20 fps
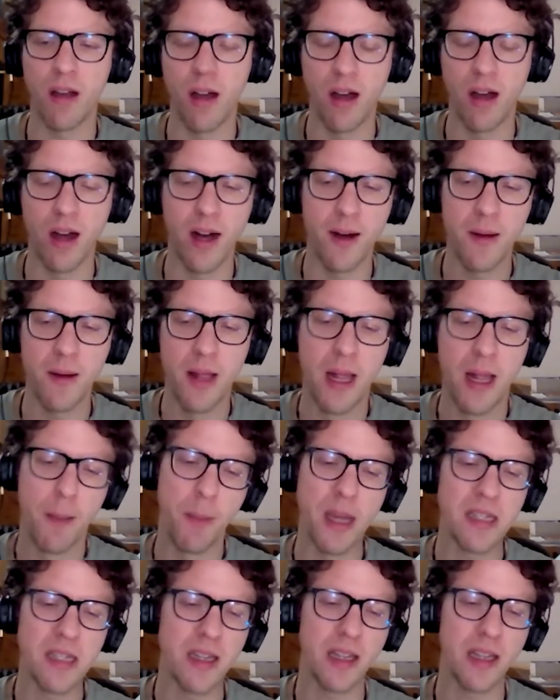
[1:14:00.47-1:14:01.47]
are
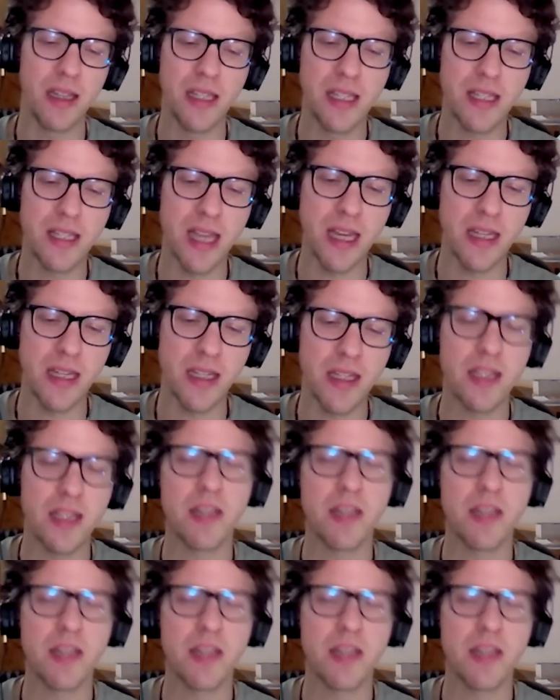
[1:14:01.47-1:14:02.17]
basically sentenced.